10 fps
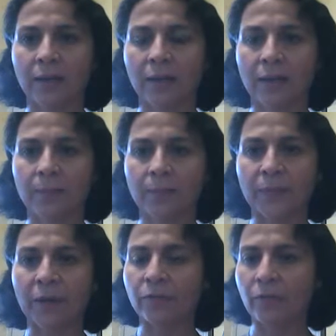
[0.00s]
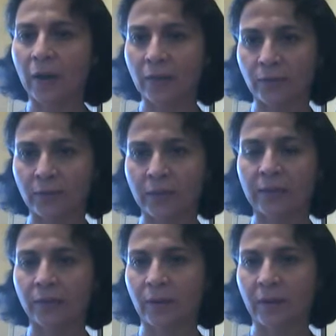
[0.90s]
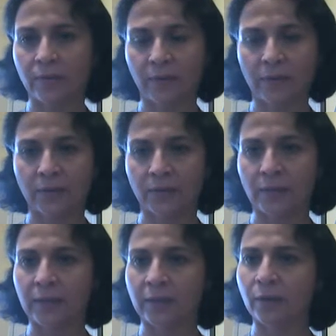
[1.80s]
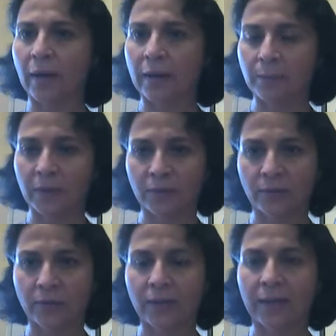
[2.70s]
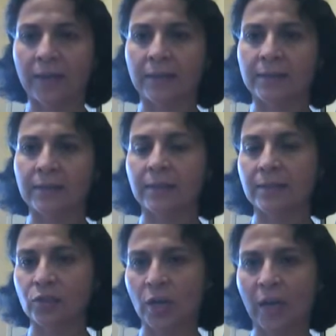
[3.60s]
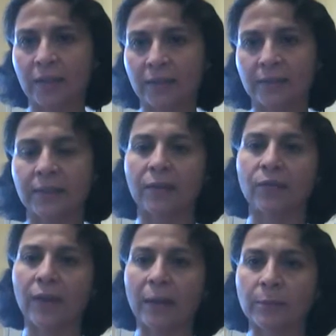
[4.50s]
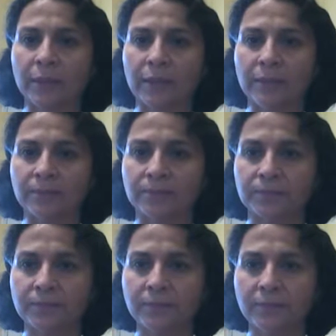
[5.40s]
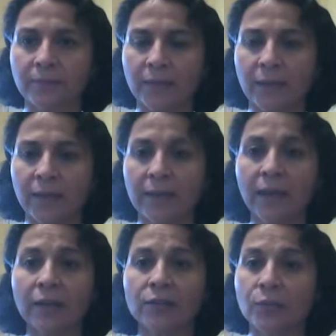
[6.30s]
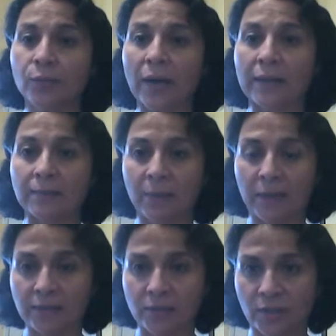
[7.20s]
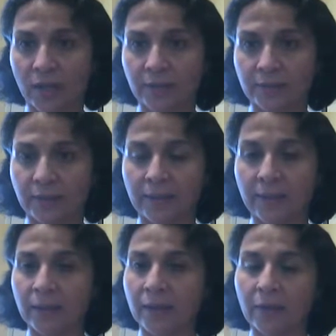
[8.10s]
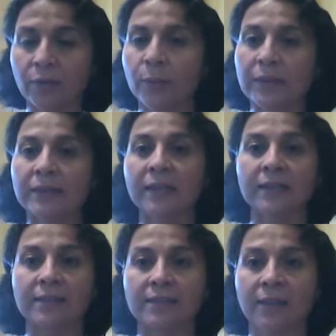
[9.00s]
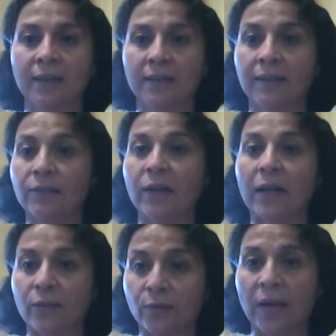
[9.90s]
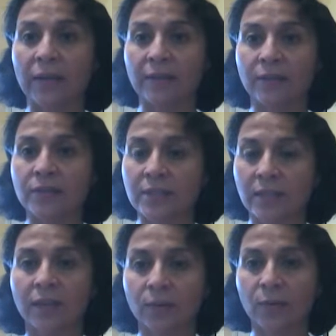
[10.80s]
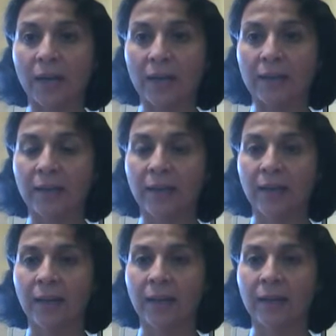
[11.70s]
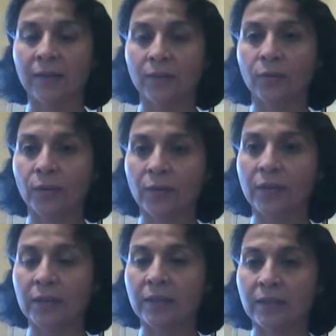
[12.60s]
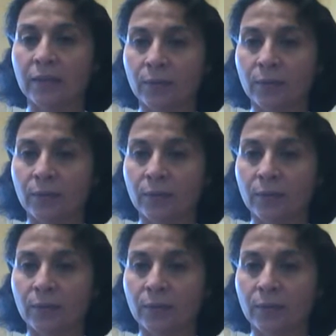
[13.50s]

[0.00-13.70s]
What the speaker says: a father and a grandfather and a grandmother and this child and family and how to do right by this child. And everyone thinks they've got it right, they're seeing it right, and they're very